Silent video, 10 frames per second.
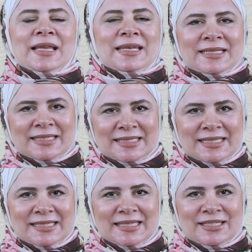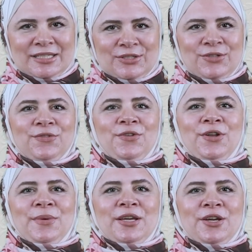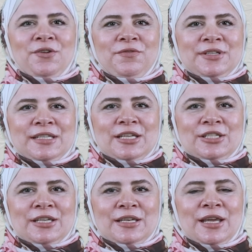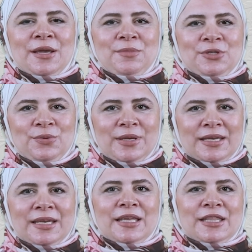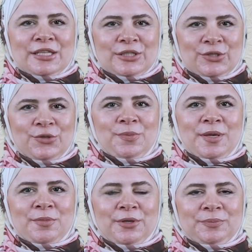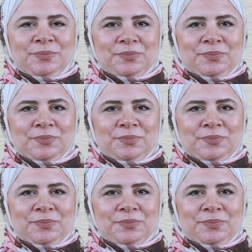Let us listen to the following conversation between these two people.